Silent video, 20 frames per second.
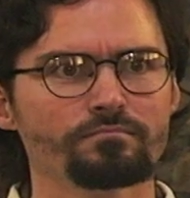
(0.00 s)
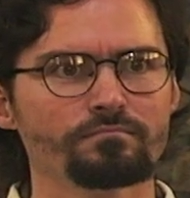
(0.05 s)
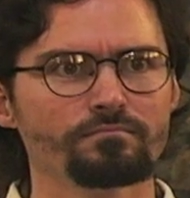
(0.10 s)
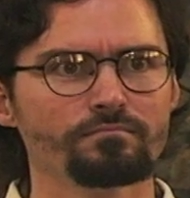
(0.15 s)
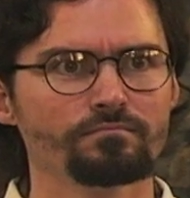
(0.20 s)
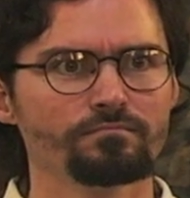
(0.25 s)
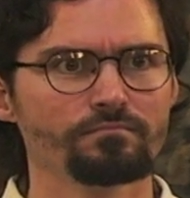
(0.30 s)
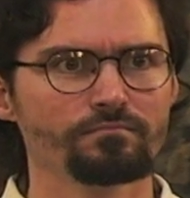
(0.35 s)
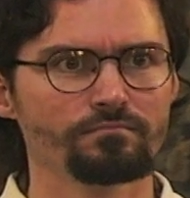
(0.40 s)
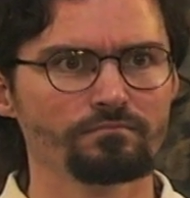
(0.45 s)
both
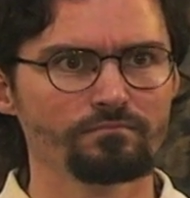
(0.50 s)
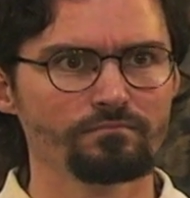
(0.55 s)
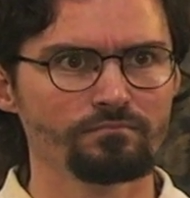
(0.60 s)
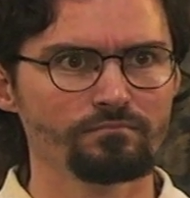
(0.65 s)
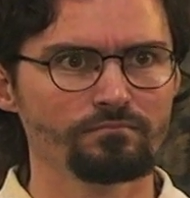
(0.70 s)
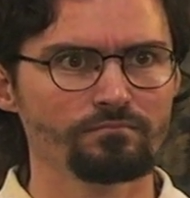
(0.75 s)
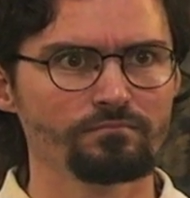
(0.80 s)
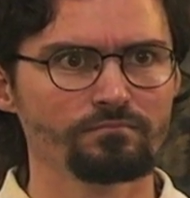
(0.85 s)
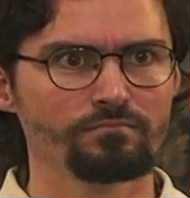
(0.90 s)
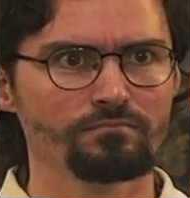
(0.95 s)
sides
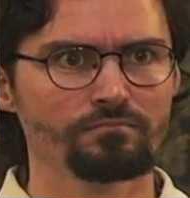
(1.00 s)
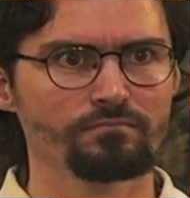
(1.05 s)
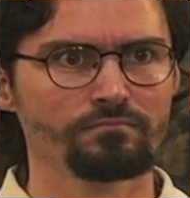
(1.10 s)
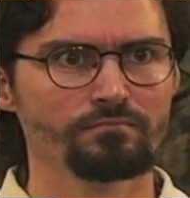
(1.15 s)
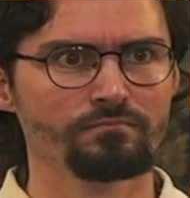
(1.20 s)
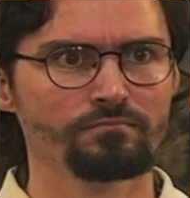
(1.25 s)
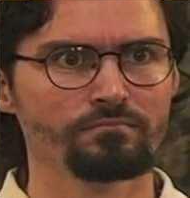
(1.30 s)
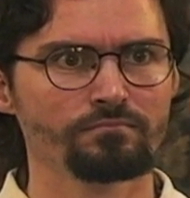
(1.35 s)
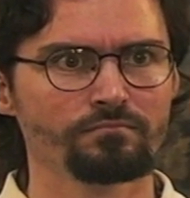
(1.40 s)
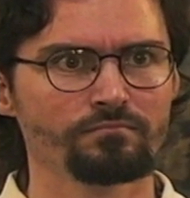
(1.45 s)
know kind of
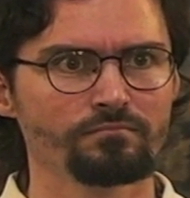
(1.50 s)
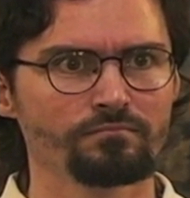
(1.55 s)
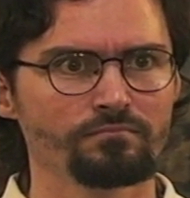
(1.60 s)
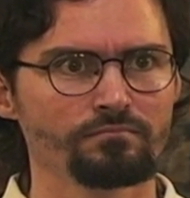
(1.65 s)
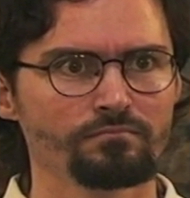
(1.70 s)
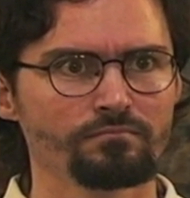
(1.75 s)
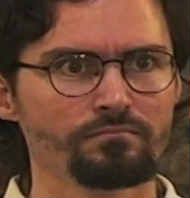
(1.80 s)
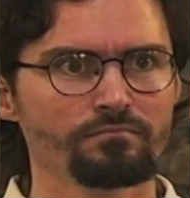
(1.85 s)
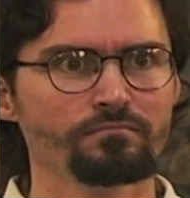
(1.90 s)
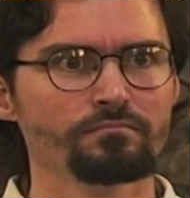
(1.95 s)
what's going
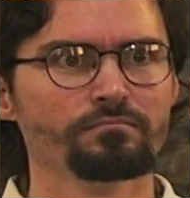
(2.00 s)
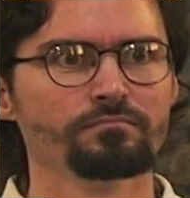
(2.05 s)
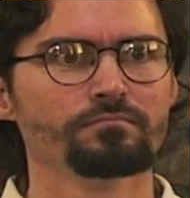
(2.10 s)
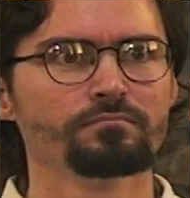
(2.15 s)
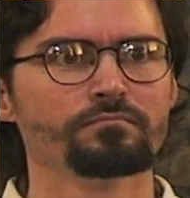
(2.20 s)
on.